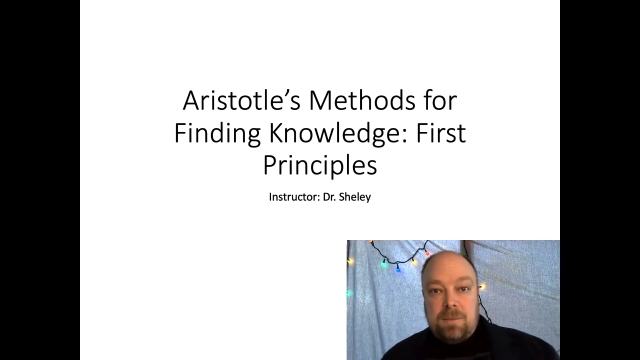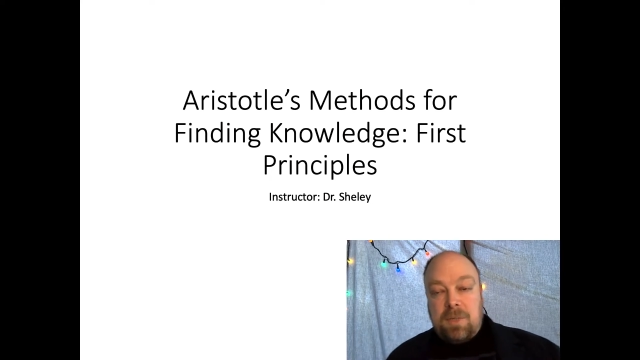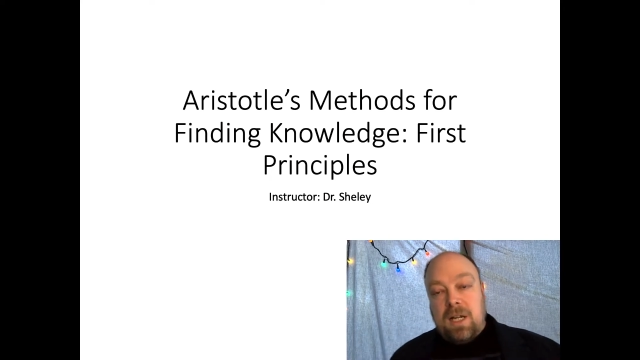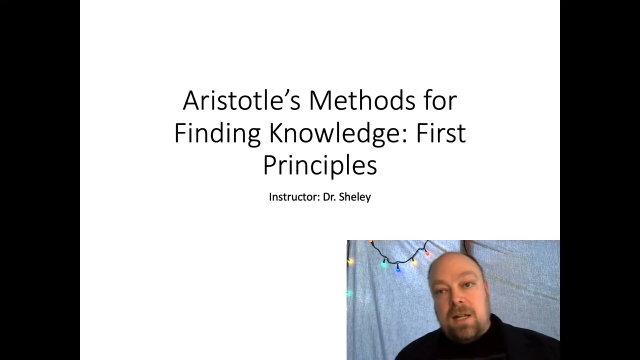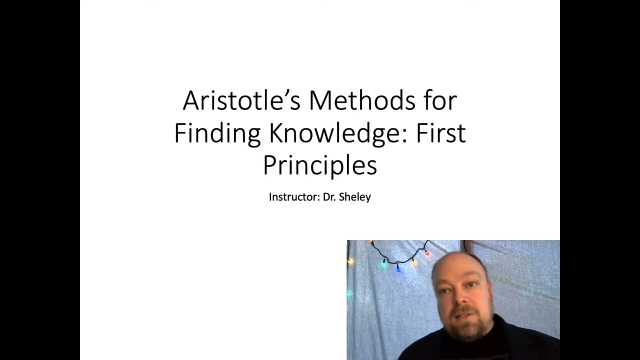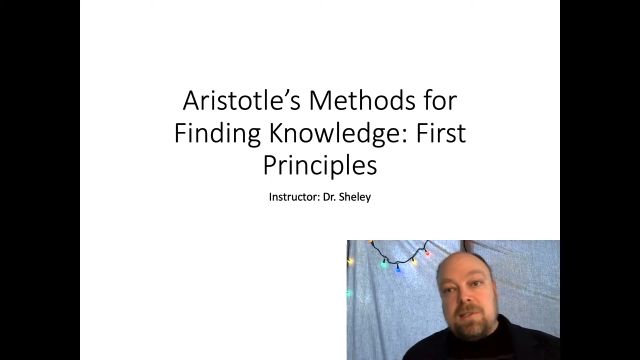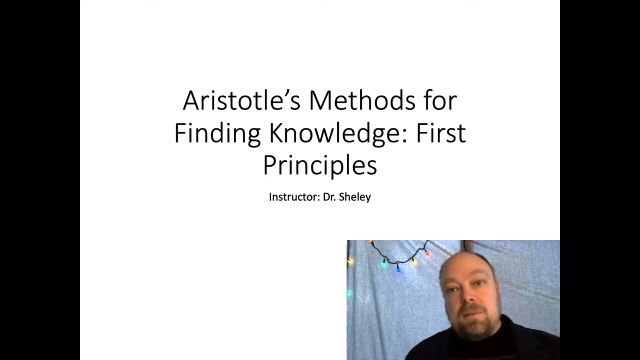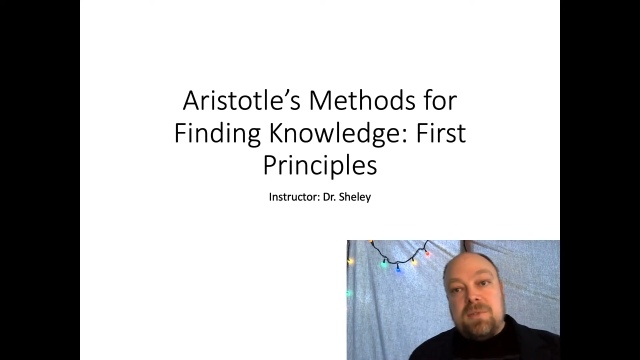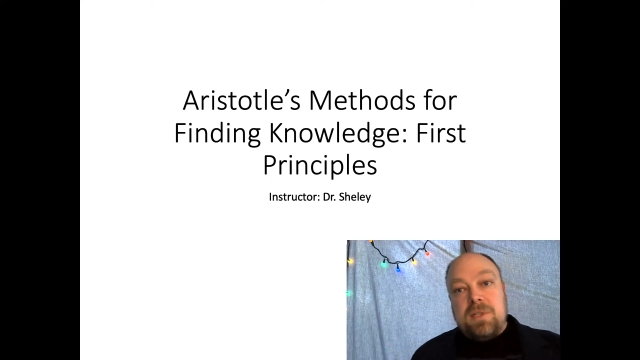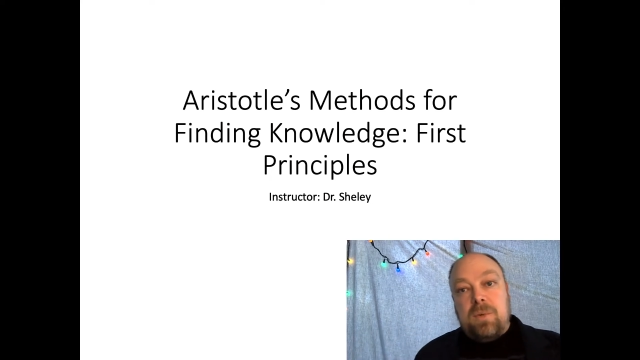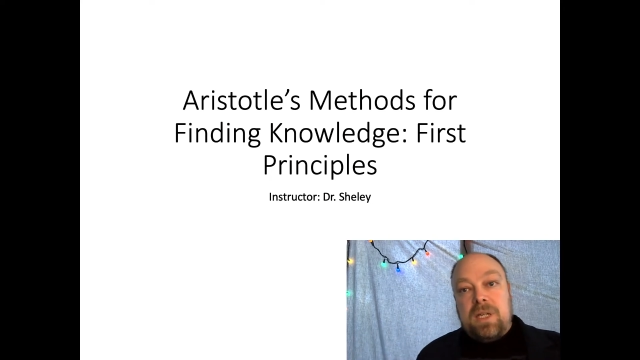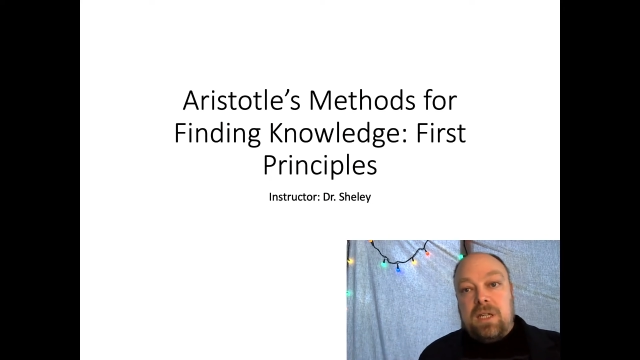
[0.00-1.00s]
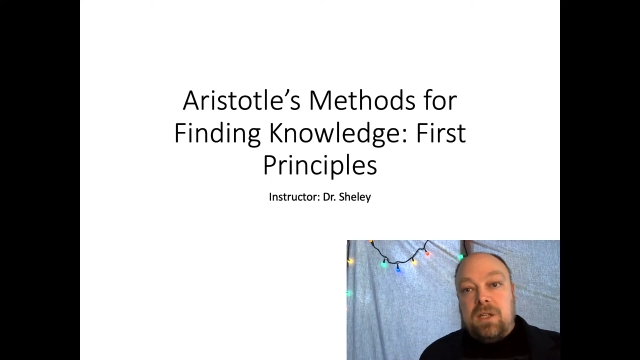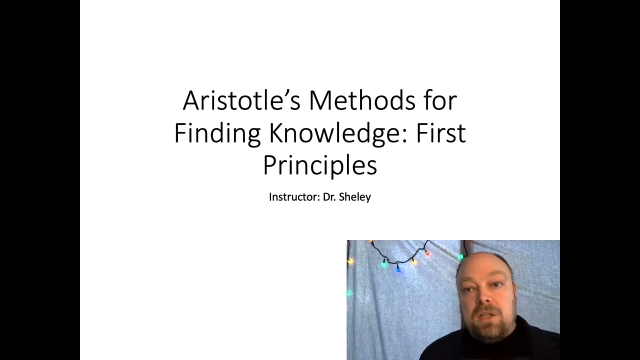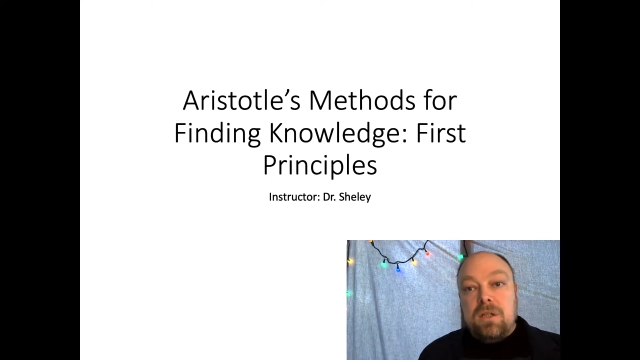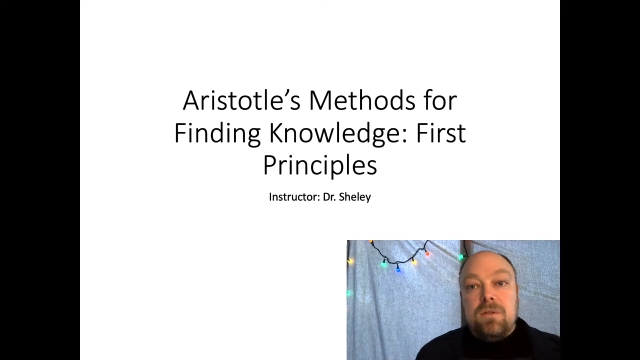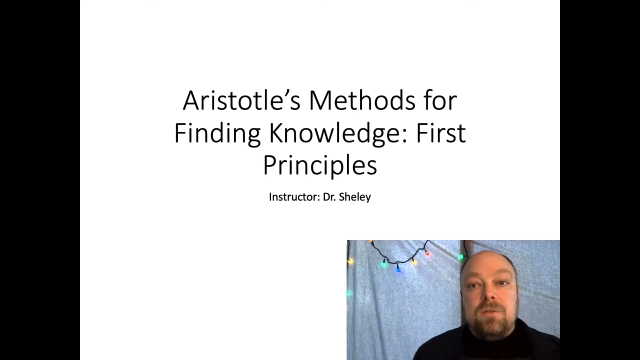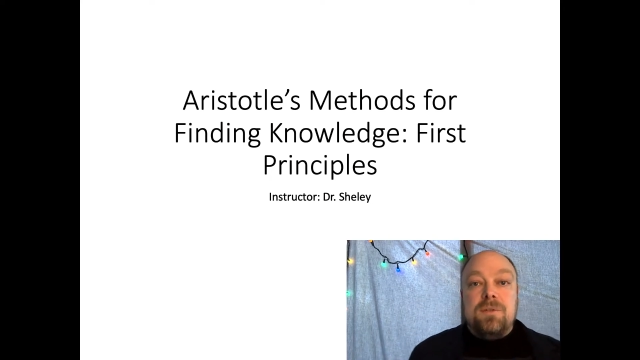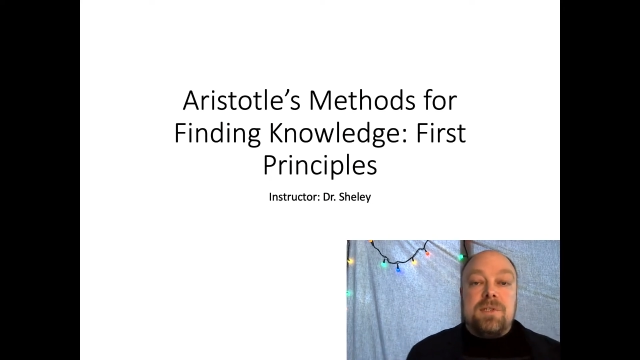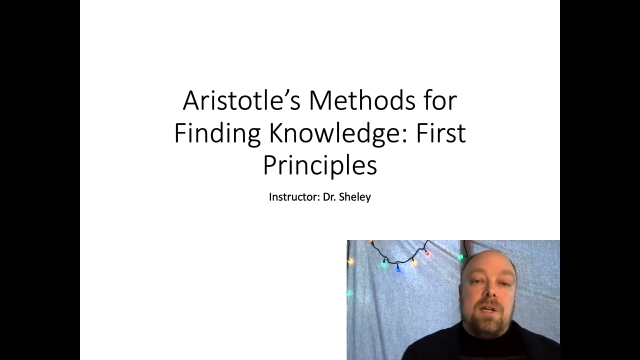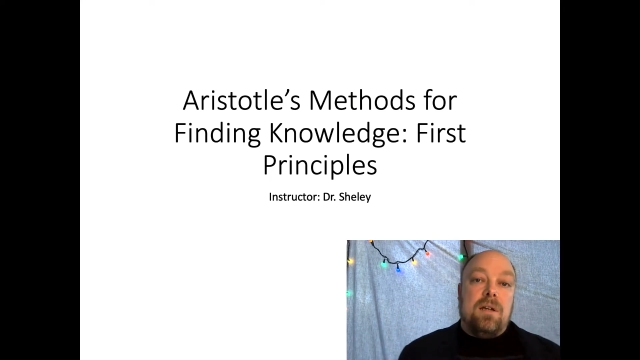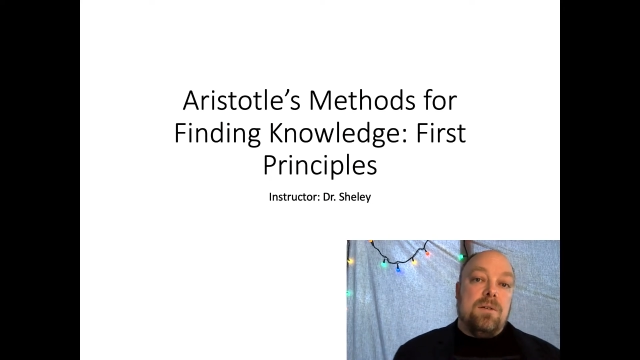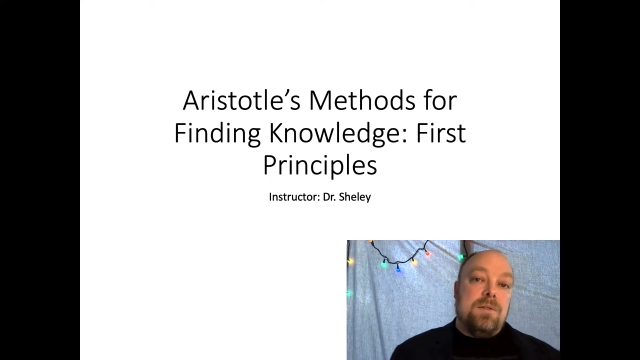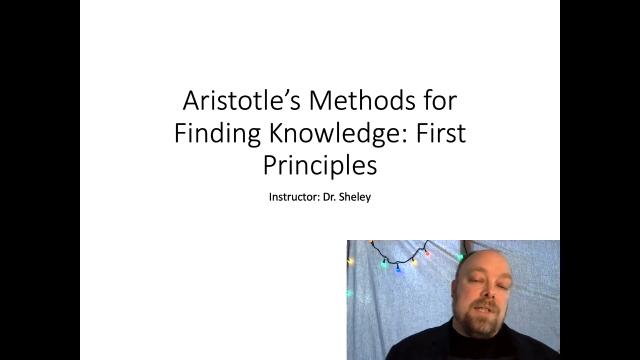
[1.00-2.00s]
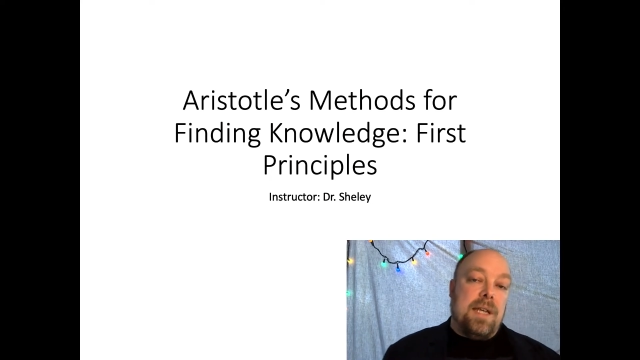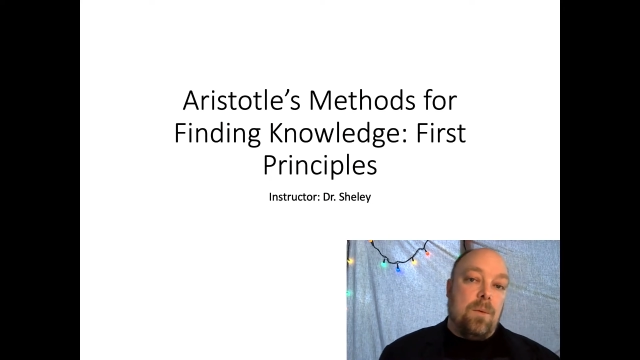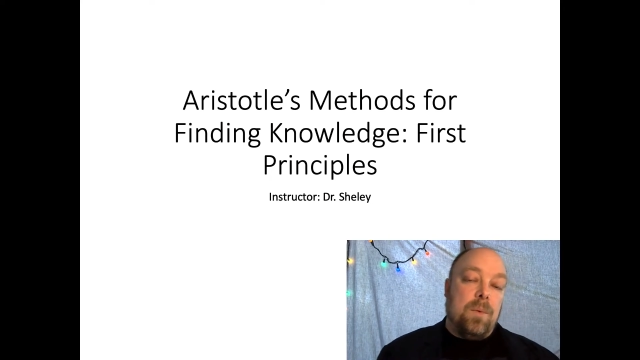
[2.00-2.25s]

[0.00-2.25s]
concepts that we can use to understand